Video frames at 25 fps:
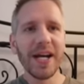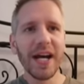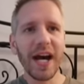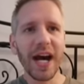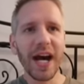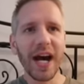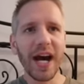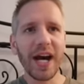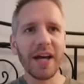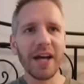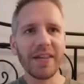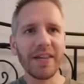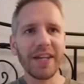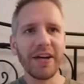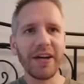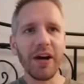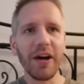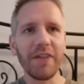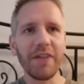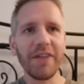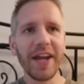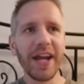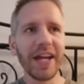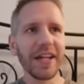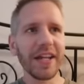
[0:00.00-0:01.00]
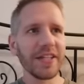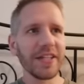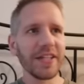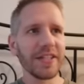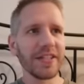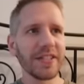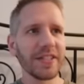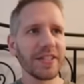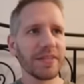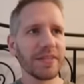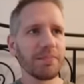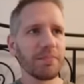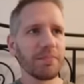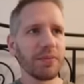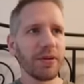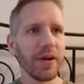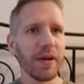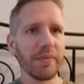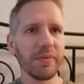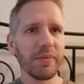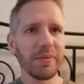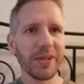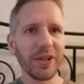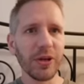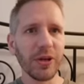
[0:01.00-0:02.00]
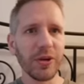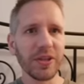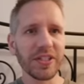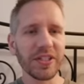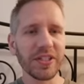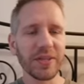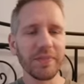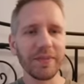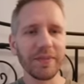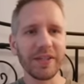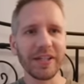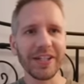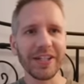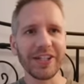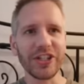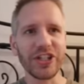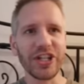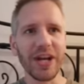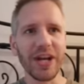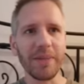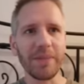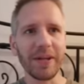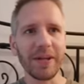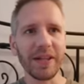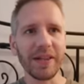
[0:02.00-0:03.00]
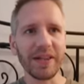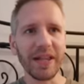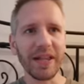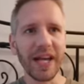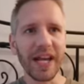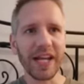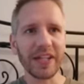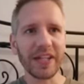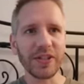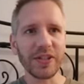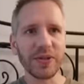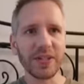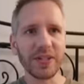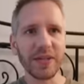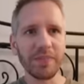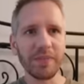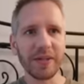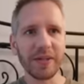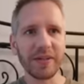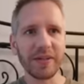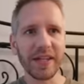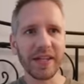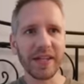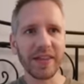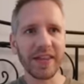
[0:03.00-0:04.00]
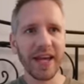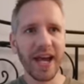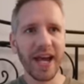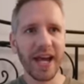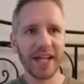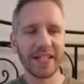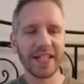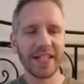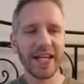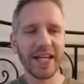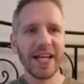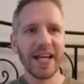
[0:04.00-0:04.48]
the offhand is probably going something like Champion Light or something like that.